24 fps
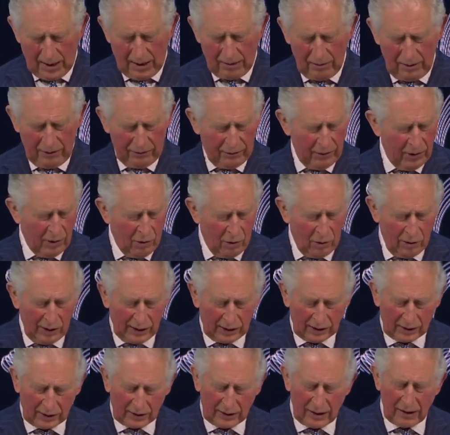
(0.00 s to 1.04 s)
Now, if we
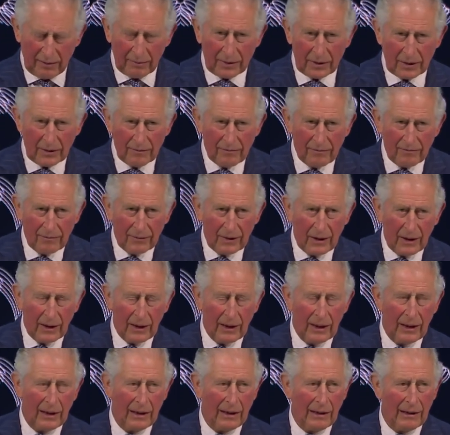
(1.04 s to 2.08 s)
all accept
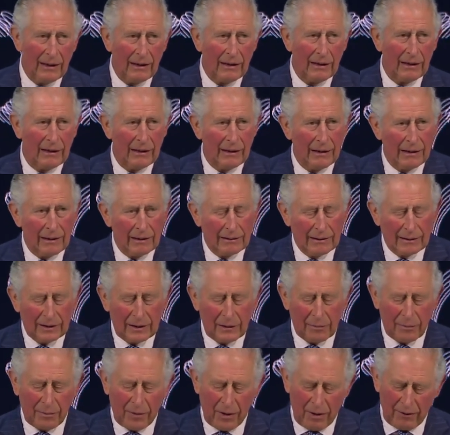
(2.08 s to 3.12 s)
uh,
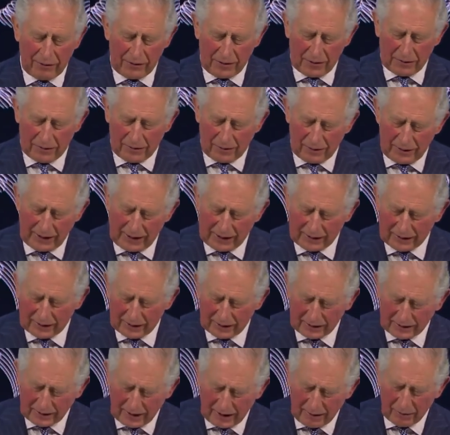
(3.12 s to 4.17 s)
that a profitable yet
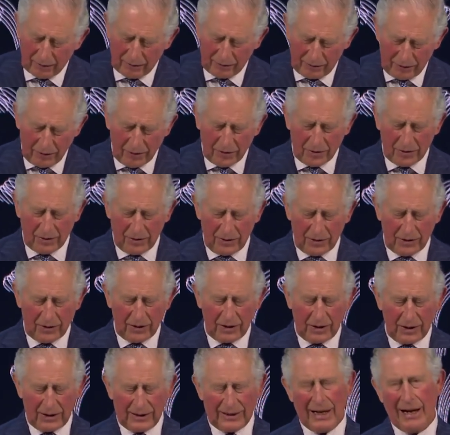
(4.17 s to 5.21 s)
sustainable future is
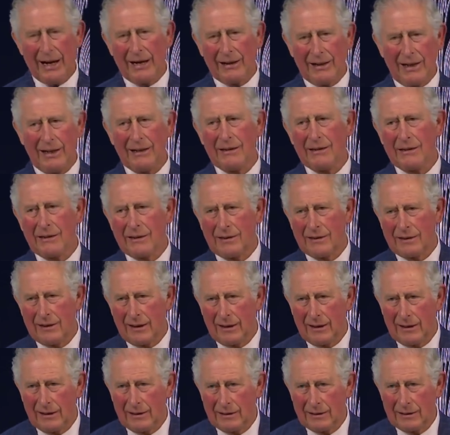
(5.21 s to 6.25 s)
the desired end
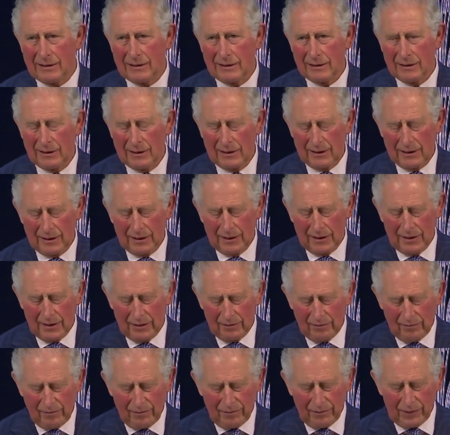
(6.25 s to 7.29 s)
state,
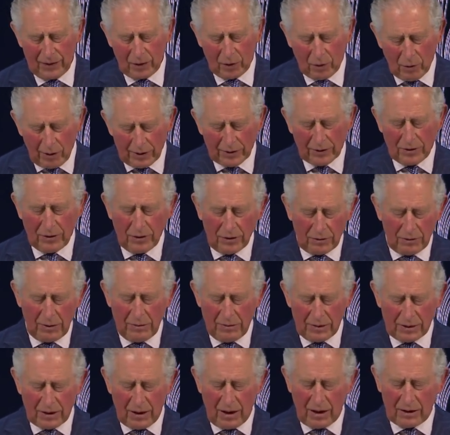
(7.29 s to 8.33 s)
the questions
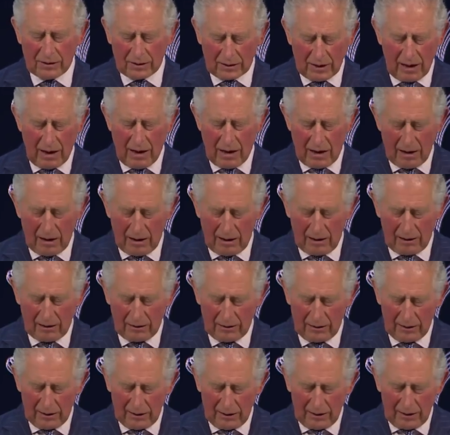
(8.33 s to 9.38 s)
we must ask
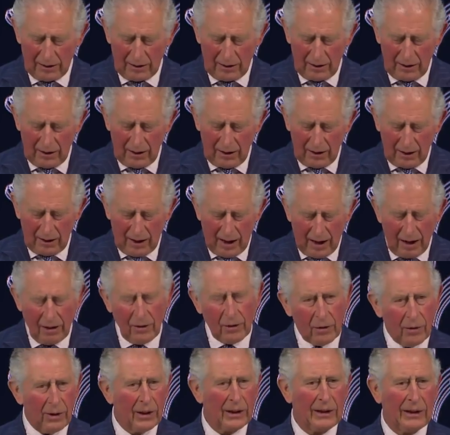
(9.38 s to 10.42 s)
are,
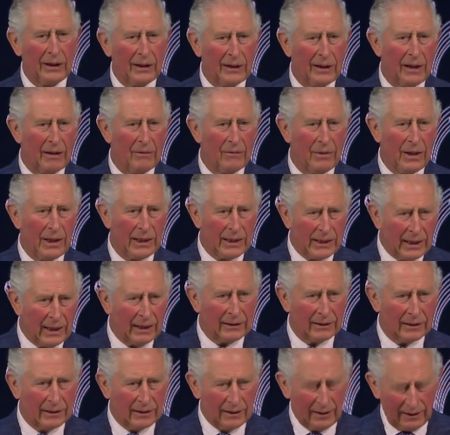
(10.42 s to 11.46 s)
how quickly can we
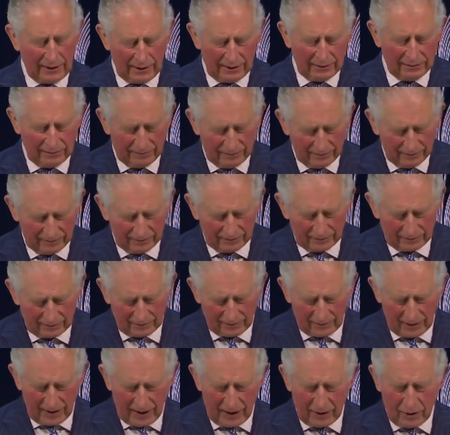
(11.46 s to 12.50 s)
get there,
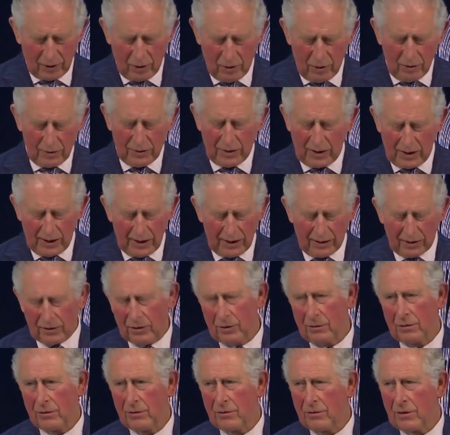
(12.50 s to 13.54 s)
and who are the
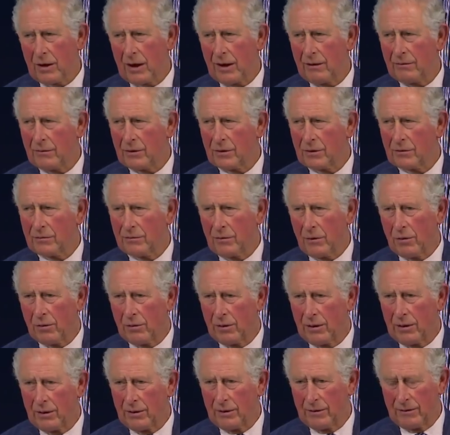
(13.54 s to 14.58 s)
leaders who will drive us
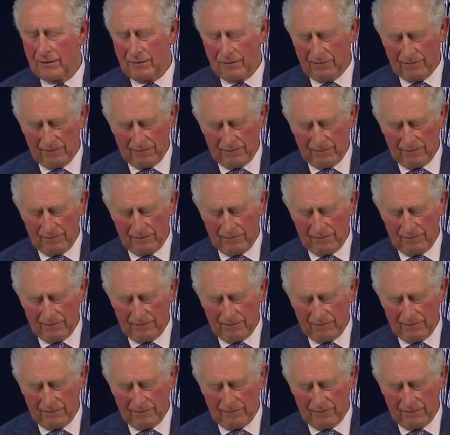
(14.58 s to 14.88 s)
forward?